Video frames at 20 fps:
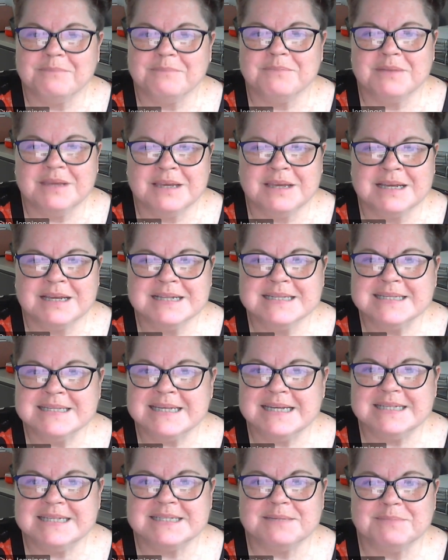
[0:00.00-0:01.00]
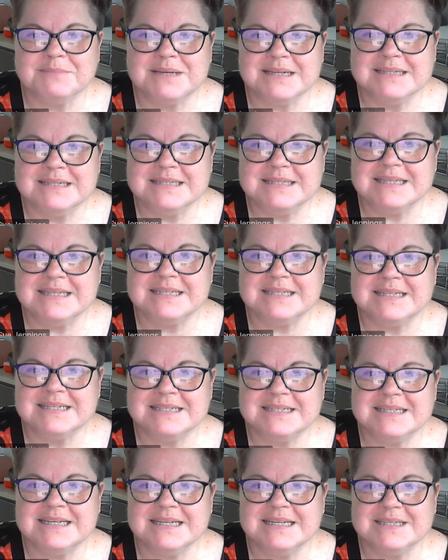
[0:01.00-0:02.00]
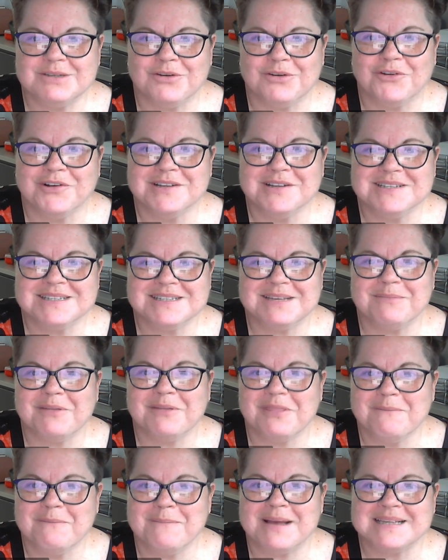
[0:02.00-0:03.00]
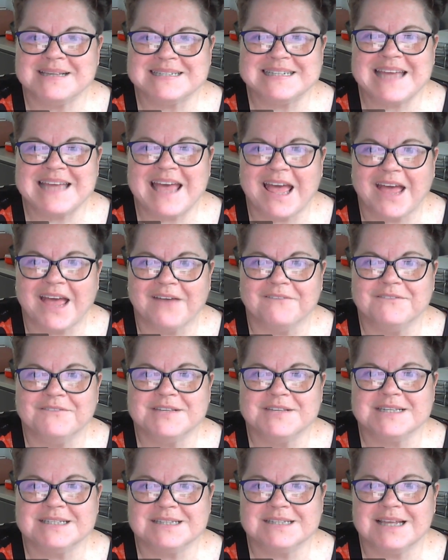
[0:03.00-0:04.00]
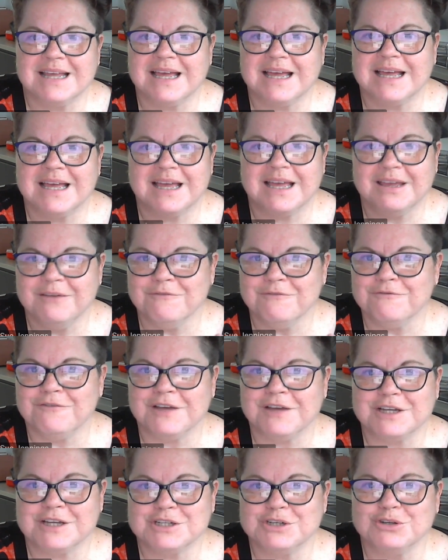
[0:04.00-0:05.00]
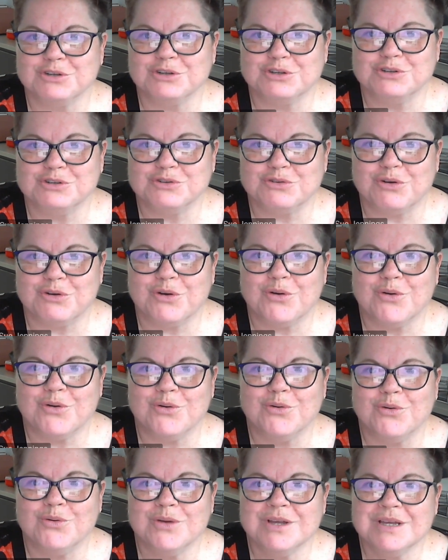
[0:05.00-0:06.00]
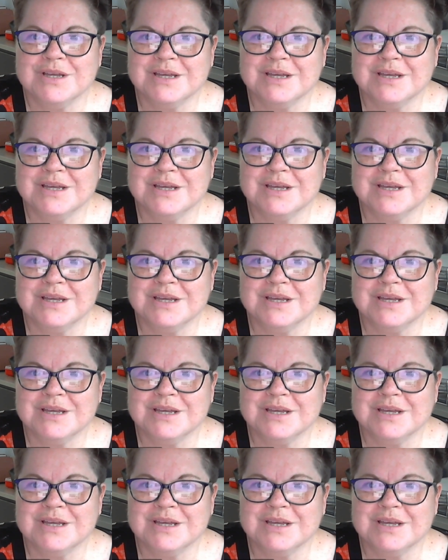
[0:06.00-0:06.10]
You can see some consistencies on some of the must-haves, infection control,